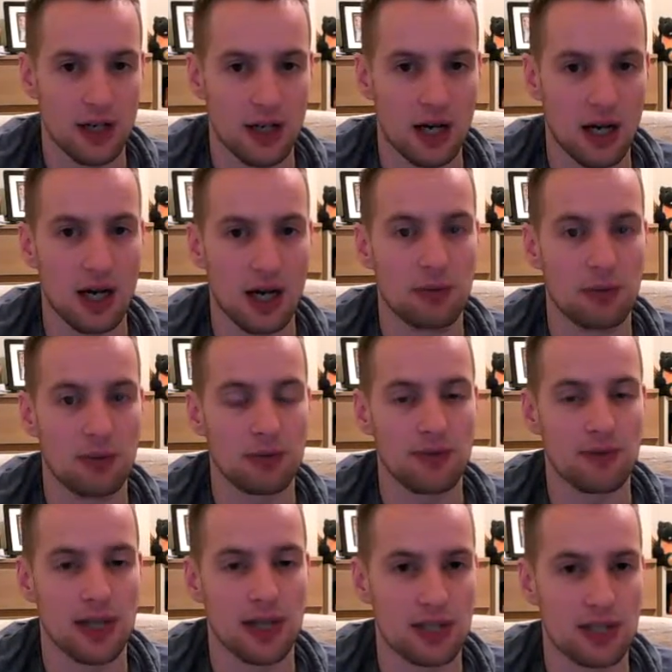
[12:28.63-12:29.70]
up the
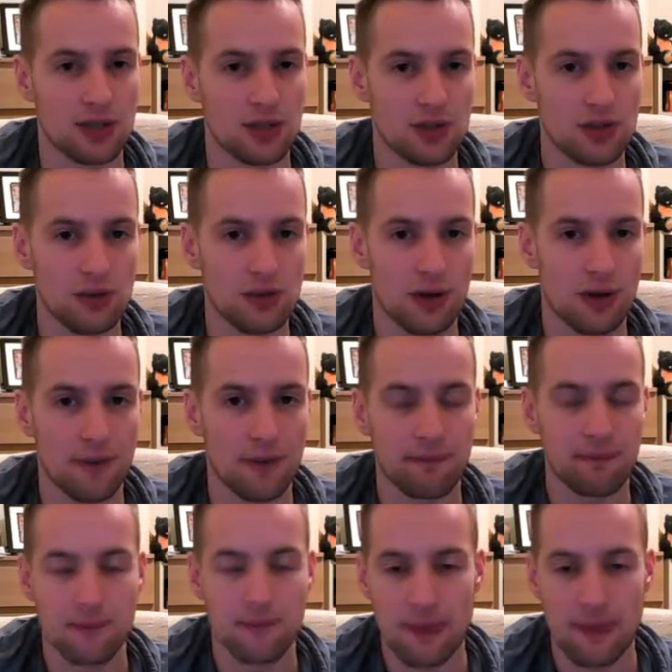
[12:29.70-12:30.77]
rankings you are.
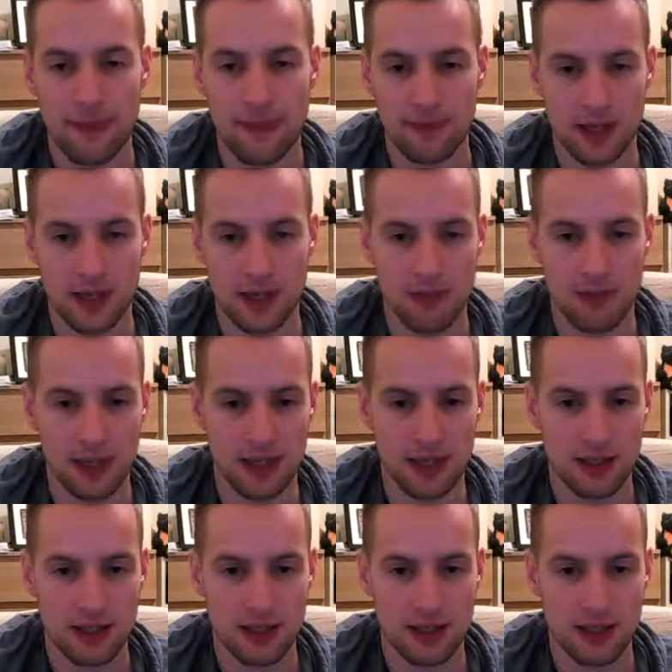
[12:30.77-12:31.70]
If you come back,